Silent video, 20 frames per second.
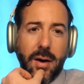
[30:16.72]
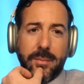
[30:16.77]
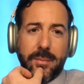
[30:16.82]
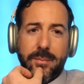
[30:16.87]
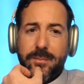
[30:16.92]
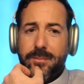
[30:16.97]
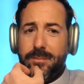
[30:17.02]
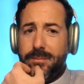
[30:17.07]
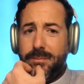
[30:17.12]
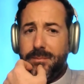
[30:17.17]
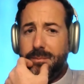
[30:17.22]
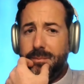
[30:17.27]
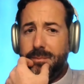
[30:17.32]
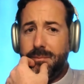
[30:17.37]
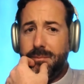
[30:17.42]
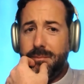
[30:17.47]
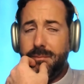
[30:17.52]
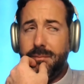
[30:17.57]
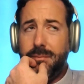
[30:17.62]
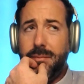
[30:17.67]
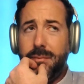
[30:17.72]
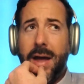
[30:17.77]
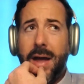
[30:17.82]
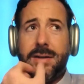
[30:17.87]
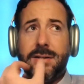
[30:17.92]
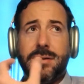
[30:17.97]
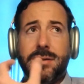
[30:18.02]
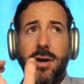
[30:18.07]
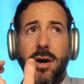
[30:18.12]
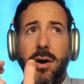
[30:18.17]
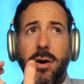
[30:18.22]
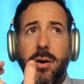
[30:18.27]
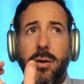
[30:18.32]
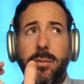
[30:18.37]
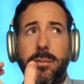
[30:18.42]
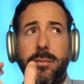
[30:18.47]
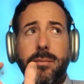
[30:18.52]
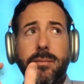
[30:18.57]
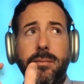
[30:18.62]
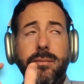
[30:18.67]
And
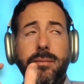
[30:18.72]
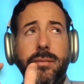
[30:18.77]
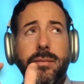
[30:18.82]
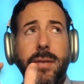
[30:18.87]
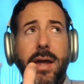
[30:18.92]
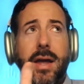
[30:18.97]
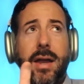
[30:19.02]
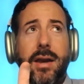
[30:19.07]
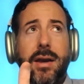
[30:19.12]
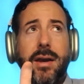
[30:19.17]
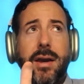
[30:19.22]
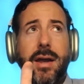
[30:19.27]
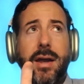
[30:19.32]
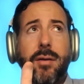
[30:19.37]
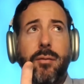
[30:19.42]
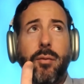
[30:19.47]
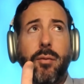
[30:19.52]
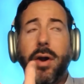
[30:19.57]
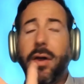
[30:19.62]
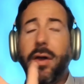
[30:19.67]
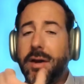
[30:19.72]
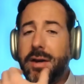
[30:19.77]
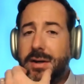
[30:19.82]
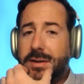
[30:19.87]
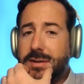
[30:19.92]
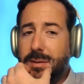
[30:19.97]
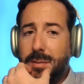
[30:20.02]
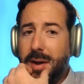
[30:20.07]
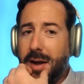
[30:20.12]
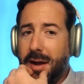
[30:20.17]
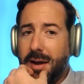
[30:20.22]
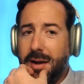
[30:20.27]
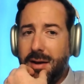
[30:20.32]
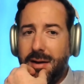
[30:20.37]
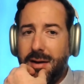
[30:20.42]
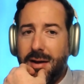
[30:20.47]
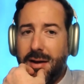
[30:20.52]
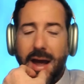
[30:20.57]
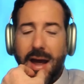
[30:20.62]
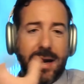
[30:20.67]
so it really
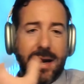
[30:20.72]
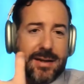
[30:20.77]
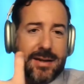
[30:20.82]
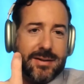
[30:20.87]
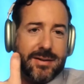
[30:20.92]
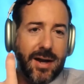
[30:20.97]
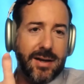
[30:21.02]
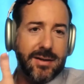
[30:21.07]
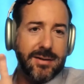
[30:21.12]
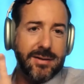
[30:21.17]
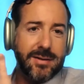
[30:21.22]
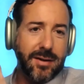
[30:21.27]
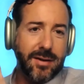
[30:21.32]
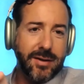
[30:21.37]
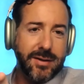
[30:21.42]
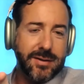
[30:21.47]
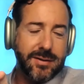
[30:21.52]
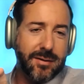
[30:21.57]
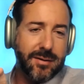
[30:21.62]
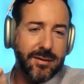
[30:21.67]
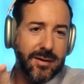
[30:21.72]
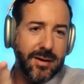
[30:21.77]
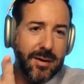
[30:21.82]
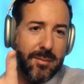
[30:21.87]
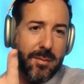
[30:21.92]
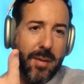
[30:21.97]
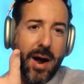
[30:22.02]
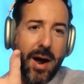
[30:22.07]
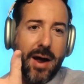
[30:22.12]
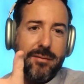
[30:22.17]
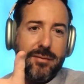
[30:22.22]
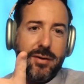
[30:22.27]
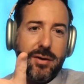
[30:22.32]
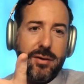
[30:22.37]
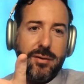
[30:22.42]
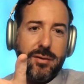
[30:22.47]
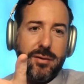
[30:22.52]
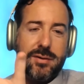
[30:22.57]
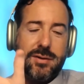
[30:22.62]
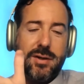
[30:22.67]
doesn't make any sense, at least in
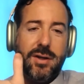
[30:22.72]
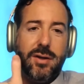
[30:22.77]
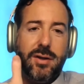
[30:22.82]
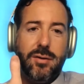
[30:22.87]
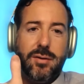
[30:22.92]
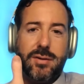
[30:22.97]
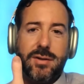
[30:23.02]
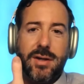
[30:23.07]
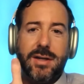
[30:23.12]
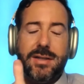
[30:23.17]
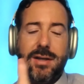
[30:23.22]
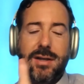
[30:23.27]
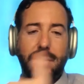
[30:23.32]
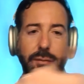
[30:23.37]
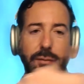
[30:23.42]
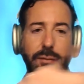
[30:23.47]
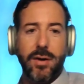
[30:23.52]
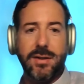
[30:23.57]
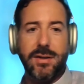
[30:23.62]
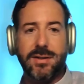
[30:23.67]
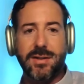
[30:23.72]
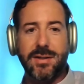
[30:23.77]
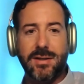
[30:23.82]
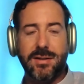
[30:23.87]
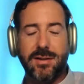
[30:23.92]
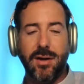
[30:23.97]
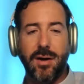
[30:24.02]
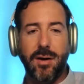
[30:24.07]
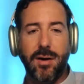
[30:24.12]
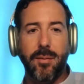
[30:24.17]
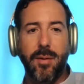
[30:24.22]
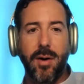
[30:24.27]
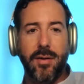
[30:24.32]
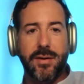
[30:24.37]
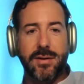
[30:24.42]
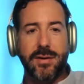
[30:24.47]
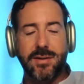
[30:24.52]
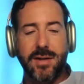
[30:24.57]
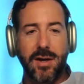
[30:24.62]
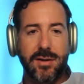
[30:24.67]
my view, to use a different
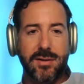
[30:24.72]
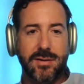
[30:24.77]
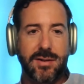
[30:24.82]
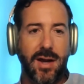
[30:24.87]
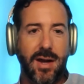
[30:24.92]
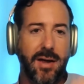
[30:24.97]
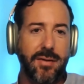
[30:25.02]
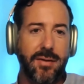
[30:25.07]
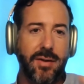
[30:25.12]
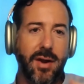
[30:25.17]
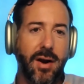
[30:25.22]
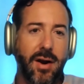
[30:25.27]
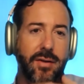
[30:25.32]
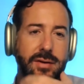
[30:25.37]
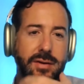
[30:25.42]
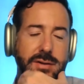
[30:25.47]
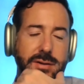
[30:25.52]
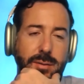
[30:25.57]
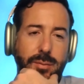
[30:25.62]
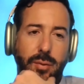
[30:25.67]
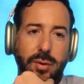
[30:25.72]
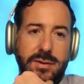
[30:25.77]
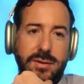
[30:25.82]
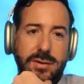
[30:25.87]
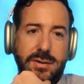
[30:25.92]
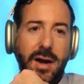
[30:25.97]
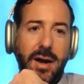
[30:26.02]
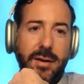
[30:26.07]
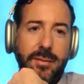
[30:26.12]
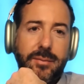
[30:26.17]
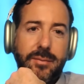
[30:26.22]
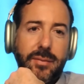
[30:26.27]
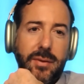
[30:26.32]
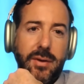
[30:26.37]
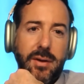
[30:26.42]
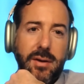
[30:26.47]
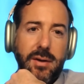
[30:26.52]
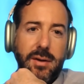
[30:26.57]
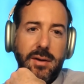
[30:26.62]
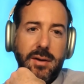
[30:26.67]
system on the sales side than on the support
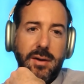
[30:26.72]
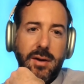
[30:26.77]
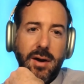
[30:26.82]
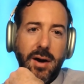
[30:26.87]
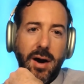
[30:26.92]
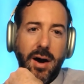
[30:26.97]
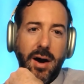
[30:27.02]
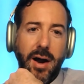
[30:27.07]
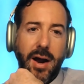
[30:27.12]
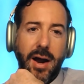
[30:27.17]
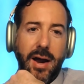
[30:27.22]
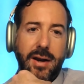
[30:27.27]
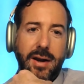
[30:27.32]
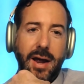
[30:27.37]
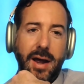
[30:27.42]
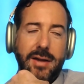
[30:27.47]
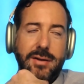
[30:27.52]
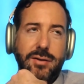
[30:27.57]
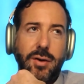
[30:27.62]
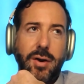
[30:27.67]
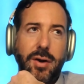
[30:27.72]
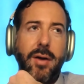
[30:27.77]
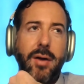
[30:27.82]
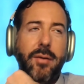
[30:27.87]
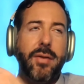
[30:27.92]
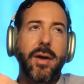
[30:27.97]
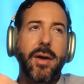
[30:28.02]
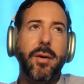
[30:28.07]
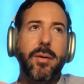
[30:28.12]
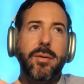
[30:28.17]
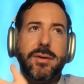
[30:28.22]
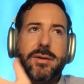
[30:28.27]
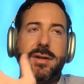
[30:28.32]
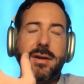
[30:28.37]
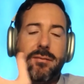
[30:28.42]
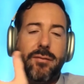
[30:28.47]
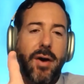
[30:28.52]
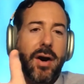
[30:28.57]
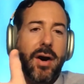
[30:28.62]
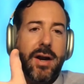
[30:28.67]
side. And so
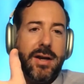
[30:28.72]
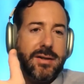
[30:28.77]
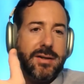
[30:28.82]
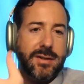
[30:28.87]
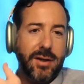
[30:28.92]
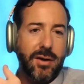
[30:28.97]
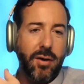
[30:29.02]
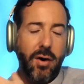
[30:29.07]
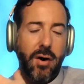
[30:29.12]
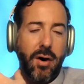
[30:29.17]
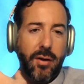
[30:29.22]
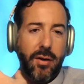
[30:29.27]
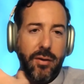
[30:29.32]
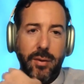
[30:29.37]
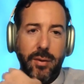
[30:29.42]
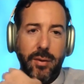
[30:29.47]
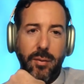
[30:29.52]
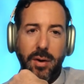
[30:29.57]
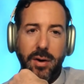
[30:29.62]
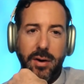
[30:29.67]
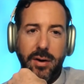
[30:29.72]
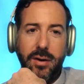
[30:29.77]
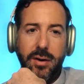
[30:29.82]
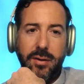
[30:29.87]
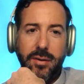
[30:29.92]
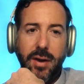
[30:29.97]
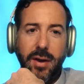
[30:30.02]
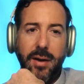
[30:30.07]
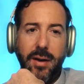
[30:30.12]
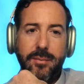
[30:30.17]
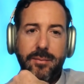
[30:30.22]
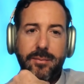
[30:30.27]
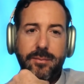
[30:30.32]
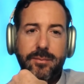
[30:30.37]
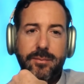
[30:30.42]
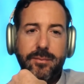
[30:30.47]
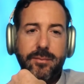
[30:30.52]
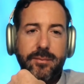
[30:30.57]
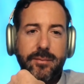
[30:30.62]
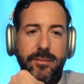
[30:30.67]
it was a very easy call that we wanted to do
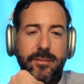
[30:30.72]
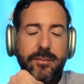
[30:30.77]
that.